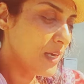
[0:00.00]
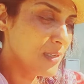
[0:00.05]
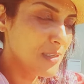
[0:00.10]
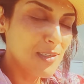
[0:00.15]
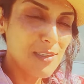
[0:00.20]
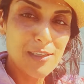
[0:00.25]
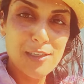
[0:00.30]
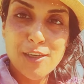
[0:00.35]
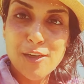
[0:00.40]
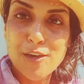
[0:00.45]

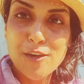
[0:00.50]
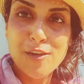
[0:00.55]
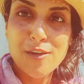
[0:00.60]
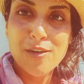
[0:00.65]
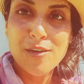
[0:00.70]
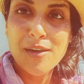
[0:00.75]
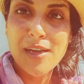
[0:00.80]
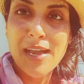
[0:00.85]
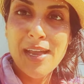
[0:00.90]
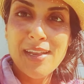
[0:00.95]

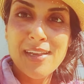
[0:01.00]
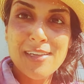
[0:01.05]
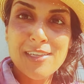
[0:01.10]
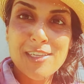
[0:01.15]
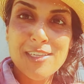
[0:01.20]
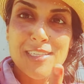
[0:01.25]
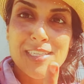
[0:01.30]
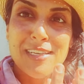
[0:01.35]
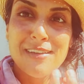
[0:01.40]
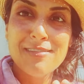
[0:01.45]
pesto, and it
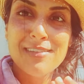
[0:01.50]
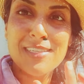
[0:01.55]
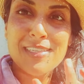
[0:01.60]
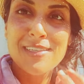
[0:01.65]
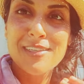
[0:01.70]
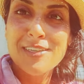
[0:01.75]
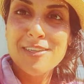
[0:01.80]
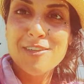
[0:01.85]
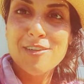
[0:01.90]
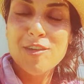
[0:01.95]
just gives a
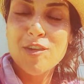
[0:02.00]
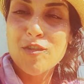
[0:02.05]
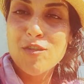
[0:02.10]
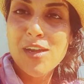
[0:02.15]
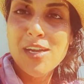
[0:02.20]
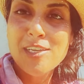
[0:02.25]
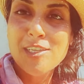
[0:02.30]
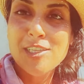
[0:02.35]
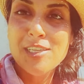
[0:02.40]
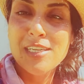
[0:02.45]
little
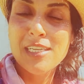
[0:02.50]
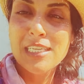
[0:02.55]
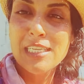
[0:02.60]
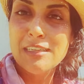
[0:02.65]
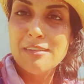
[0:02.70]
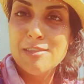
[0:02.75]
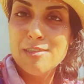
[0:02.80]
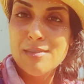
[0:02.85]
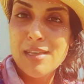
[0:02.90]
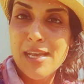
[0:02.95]
crunch, and it
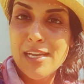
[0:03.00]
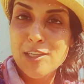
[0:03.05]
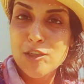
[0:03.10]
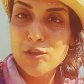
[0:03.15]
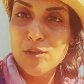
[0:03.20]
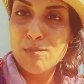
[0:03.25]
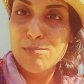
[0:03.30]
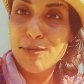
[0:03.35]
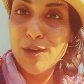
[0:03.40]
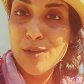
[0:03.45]
gives
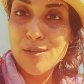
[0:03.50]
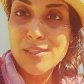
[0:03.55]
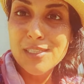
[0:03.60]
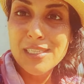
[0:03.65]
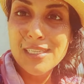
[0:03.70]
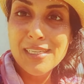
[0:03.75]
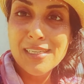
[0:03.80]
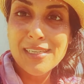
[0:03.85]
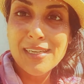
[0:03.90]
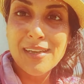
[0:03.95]
extra
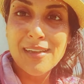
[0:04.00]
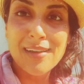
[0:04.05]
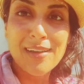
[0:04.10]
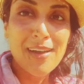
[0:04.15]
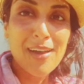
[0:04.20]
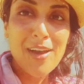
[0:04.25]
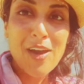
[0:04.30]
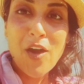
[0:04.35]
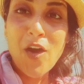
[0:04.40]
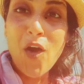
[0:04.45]
protein and
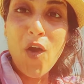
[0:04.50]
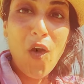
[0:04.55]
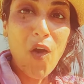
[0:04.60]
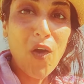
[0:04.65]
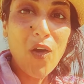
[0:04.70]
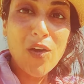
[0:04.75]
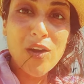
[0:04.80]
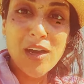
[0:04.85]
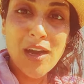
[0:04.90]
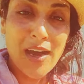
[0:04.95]

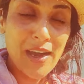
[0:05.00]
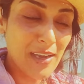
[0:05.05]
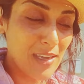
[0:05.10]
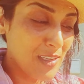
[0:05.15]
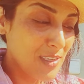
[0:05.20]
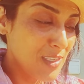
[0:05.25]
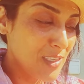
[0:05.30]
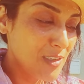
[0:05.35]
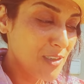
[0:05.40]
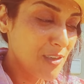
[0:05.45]
all
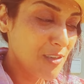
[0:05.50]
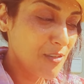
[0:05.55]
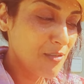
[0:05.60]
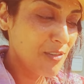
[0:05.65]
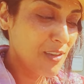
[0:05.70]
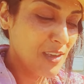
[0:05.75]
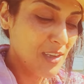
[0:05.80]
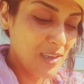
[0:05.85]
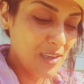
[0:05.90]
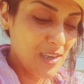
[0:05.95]
kinds of
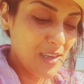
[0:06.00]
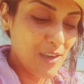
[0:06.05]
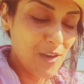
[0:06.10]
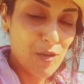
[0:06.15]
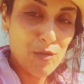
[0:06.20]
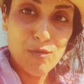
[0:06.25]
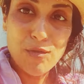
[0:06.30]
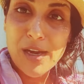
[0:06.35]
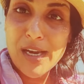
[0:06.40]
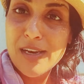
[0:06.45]

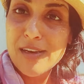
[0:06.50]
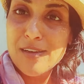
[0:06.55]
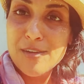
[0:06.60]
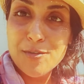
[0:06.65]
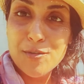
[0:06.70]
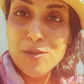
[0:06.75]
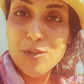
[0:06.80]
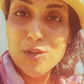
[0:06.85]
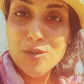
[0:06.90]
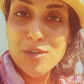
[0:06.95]
great
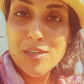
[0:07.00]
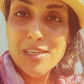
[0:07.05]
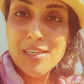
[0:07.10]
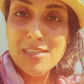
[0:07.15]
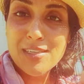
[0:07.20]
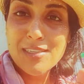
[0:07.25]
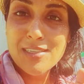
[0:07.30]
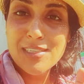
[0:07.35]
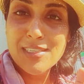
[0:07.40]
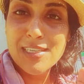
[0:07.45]

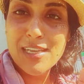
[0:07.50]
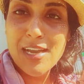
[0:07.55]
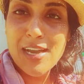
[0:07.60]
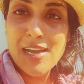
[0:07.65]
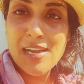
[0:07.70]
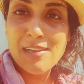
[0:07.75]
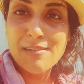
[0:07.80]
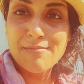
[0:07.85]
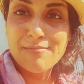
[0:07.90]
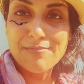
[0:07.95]
nutrients.
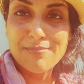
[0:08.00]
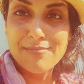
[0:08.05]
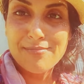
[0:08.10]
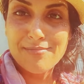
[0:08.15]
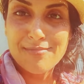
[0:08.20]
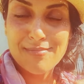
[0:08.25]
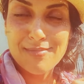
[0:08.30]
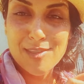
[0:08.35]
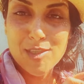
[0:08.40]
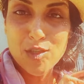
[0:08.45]

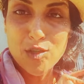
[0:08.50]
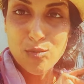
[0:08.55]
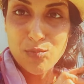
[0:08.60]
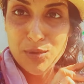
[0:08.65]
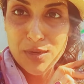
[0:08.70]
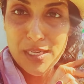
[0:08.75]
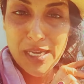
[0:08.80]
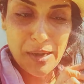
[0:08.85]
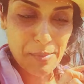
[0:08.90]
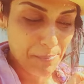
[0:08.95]

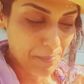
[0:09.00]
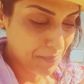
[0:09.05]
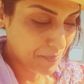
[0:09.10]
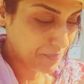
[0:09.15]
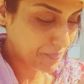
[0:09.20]
Super yum.